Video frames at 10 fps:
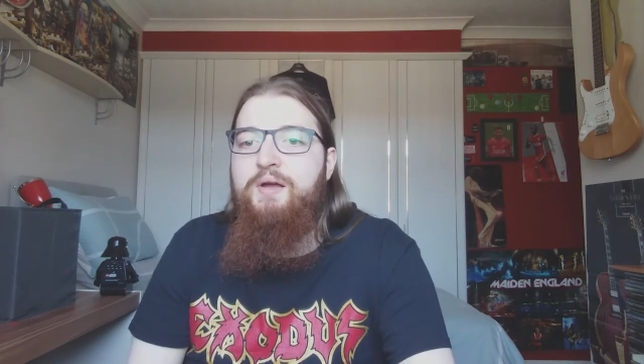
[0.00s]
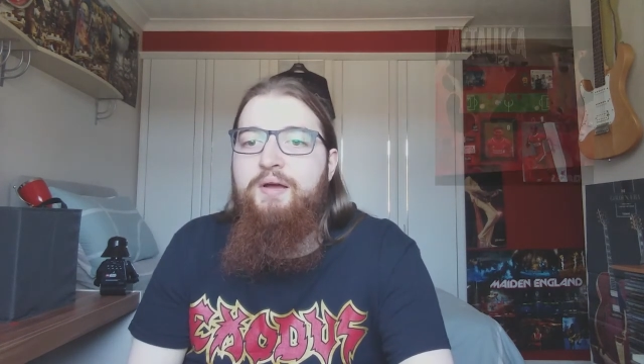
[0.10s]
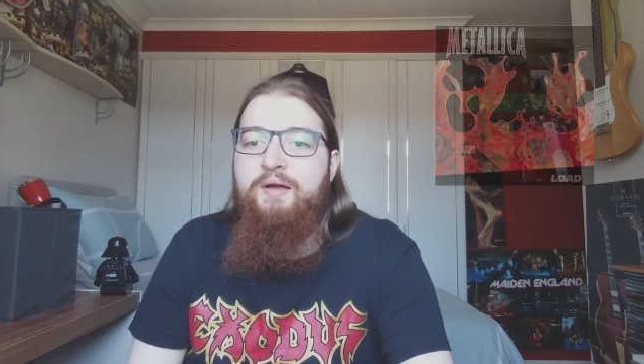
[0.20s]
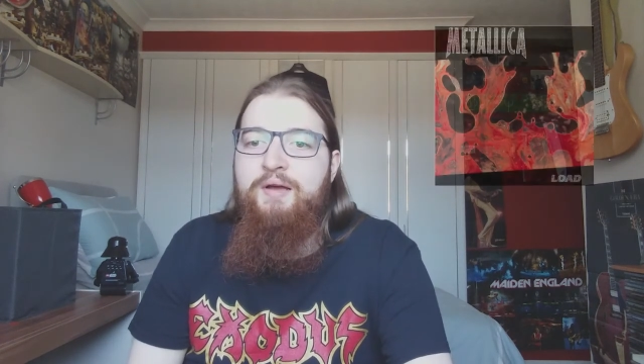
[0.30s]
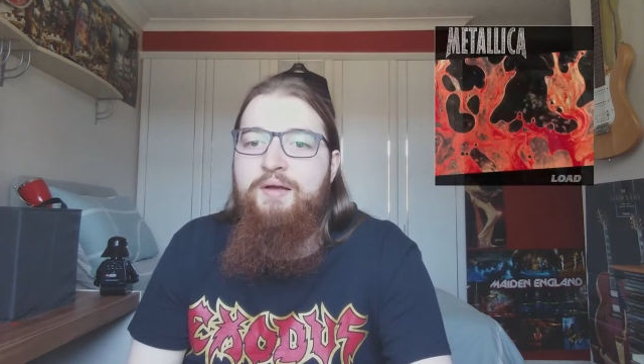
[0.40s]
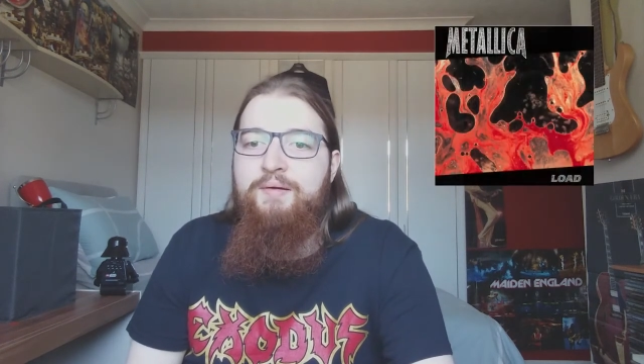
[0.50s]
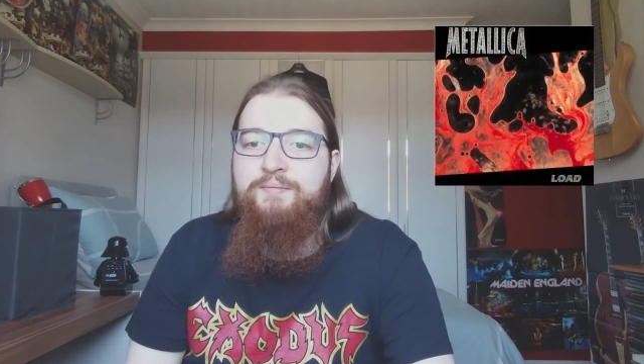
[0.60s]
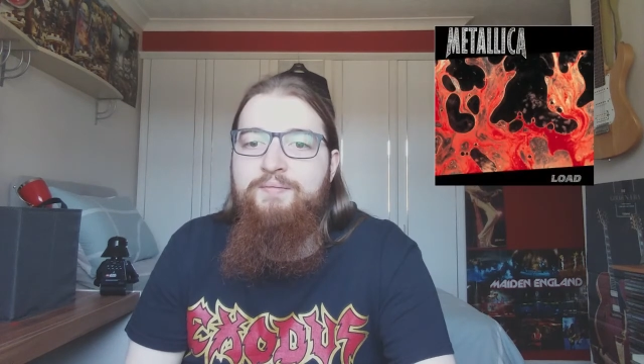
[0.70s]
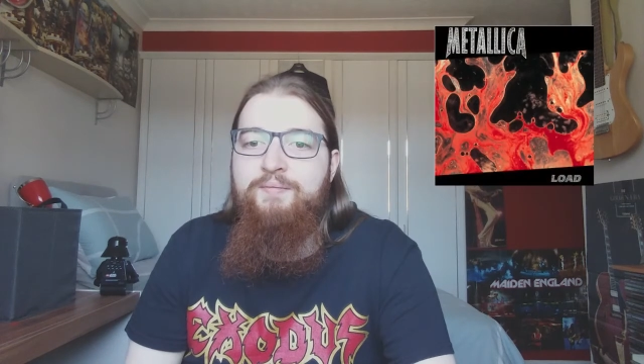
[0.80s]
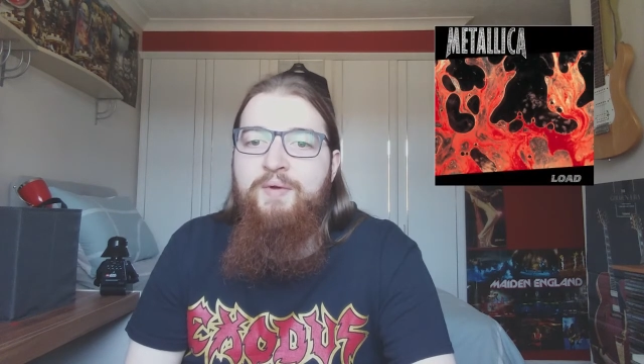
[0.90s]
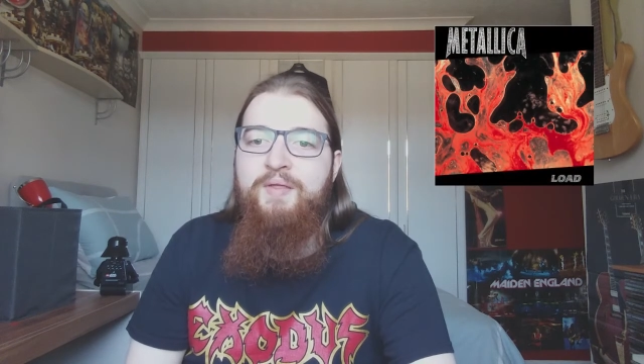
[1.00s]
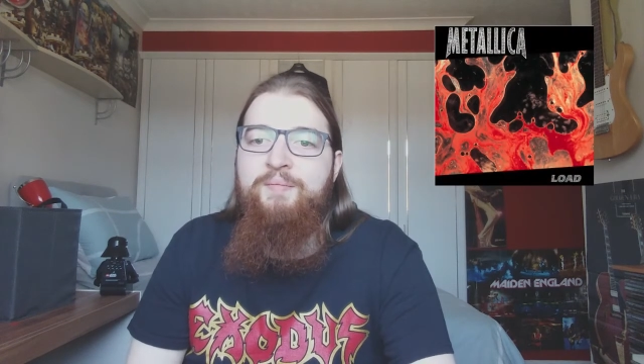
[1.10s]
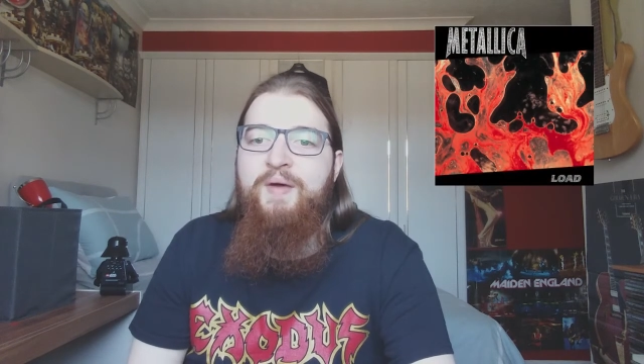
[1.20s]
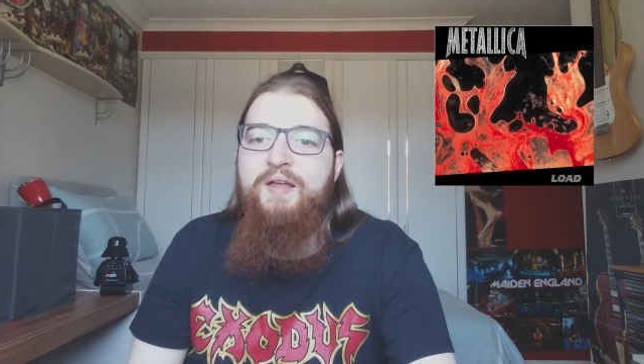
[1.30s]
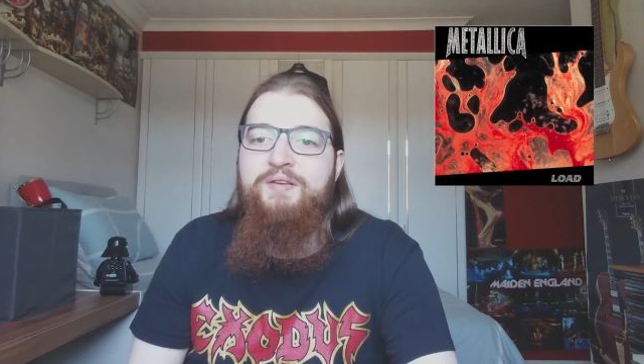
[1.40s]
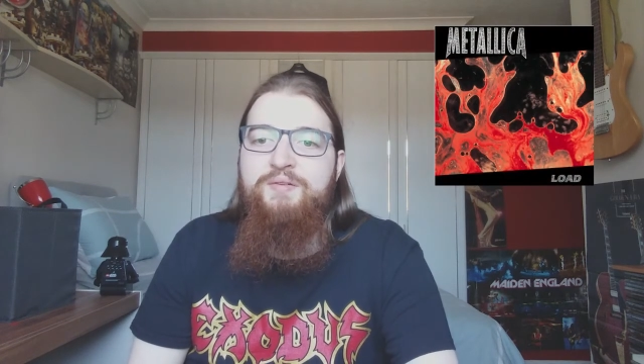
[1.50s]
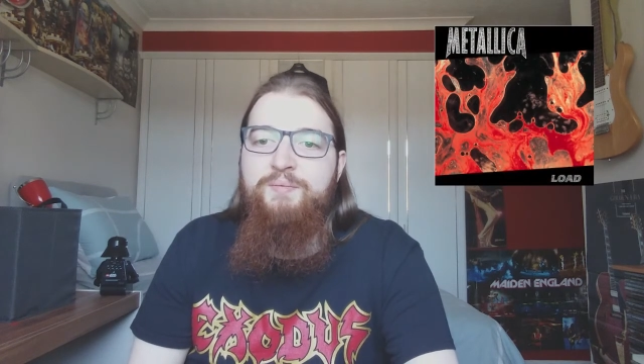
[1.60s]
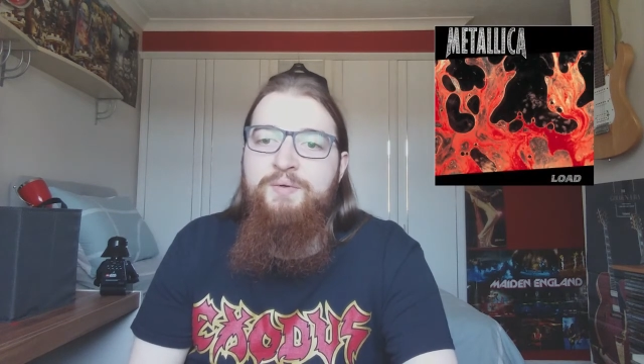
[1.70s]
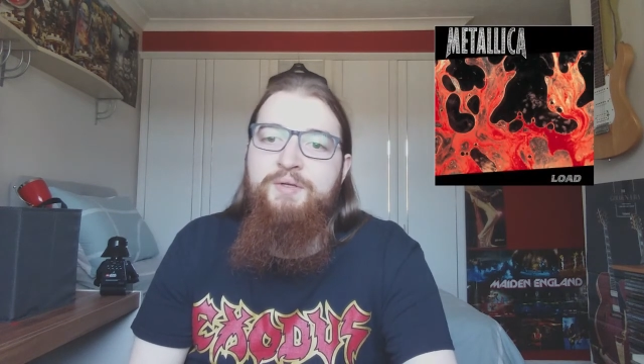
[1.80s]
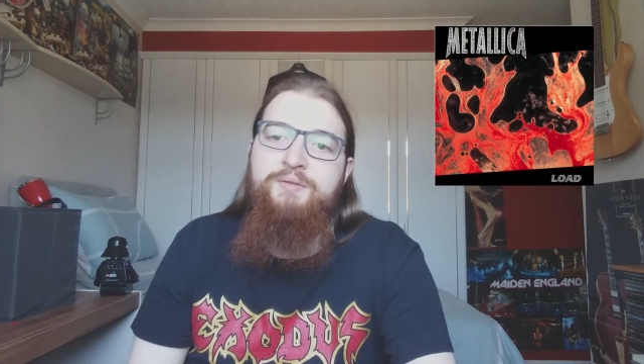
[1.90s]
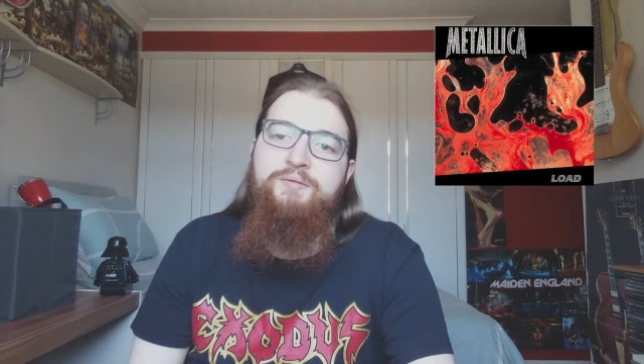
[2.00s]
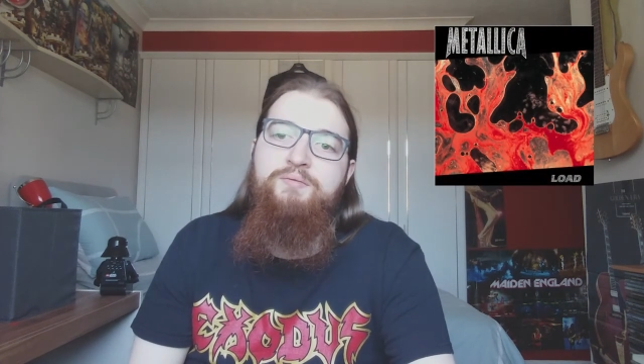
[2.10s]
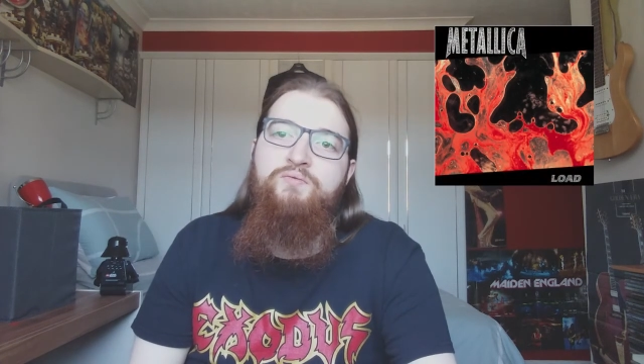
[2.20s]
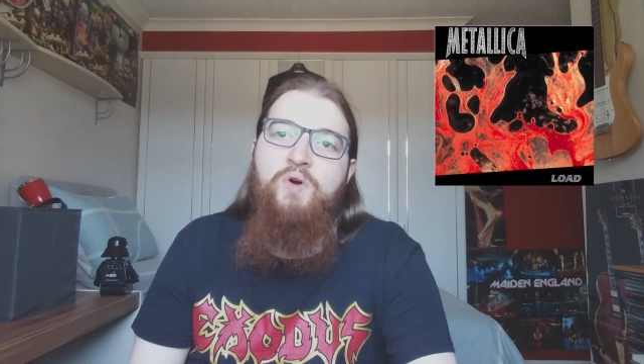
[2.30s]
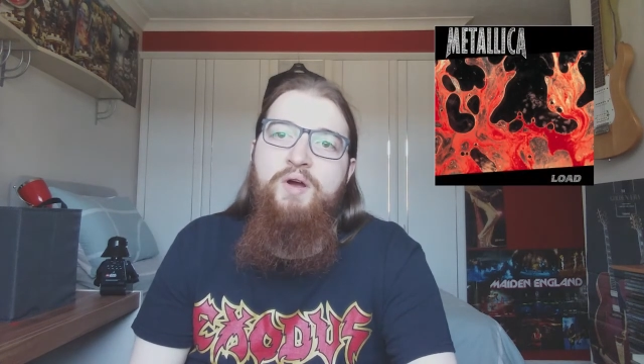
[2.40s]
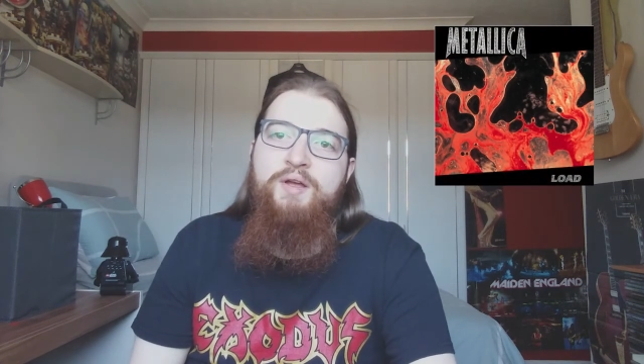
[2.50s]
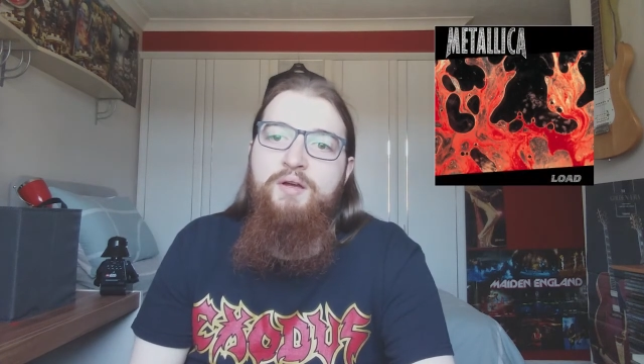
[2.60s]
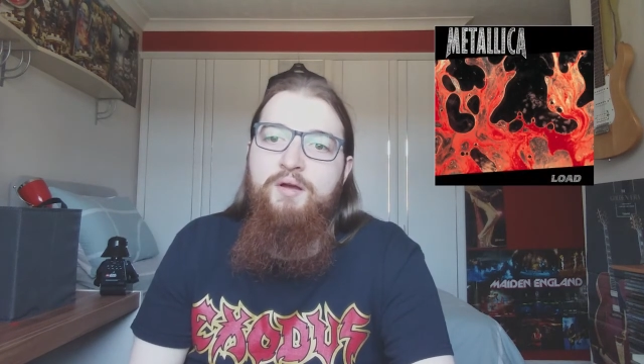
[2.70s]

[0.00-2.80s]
but the band would write